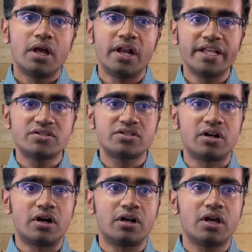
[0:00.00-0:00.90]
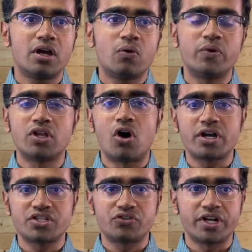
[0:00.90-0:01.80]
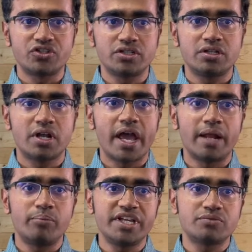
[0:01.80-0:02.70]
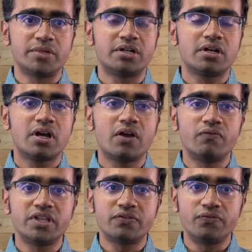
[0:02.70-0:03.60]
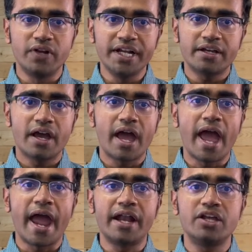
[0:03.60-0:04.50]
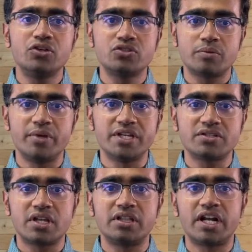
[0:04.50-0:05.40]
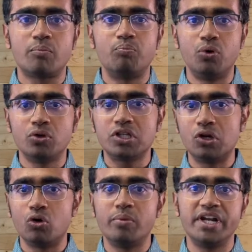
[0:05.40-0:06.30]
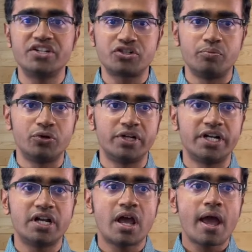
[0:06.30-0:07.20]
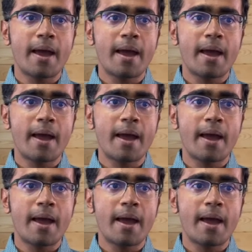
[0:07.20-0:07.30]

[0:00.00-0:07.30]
Let's start with orchestration and placement. With a fleet and a user base that are both globally distributed,